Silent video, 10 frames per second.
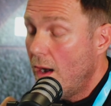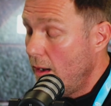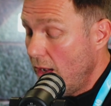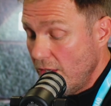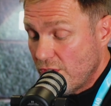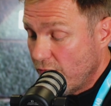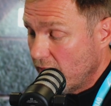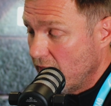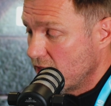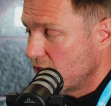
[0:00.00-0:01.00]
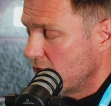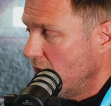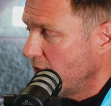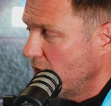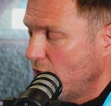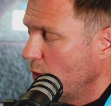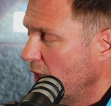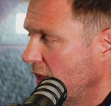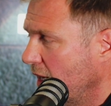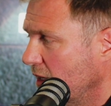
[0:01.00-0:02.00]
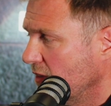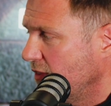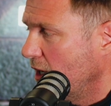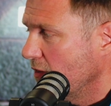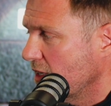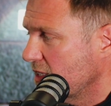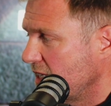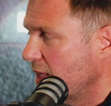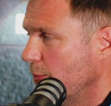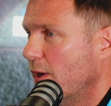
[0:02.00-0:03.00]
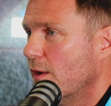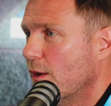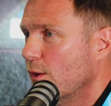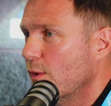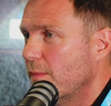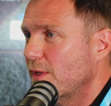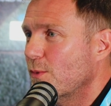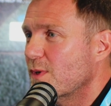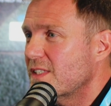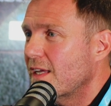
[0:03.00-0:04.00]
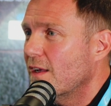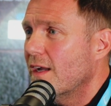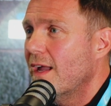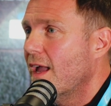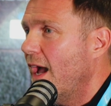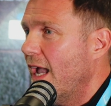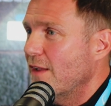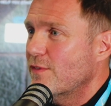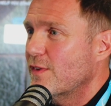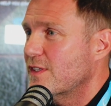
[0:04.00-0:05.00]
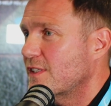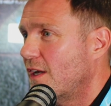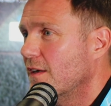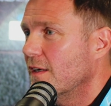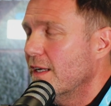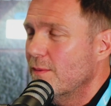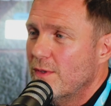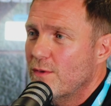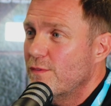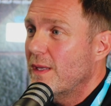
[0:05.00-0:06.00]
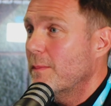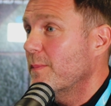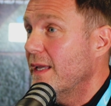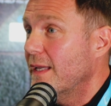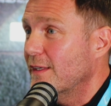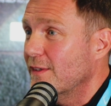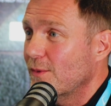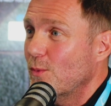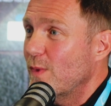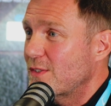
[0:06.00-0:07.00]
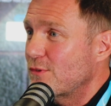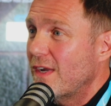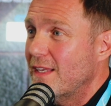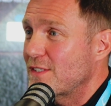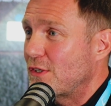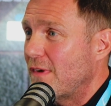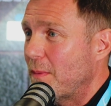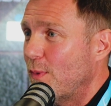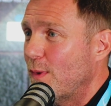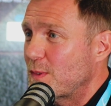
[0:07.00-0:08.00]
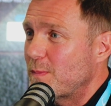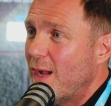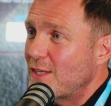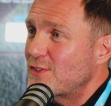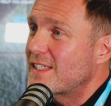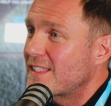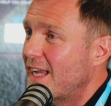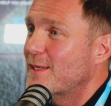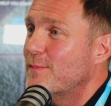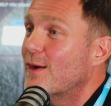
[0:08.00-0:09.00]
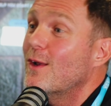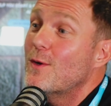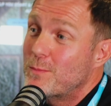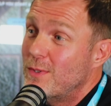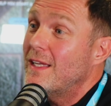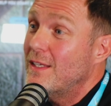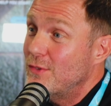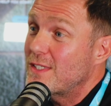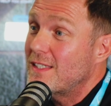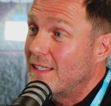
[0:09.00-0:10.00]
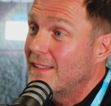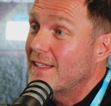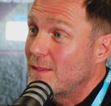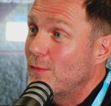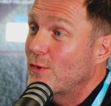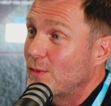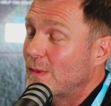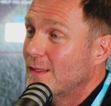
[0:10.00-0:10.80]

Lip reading: I actually think that's, you don't hear that enough either, set the bar low. I mean, you always hear like aim for the sky and, you know, think big and all these great Instagram quotes. But actually setting the bar low is pretty interesting as a model.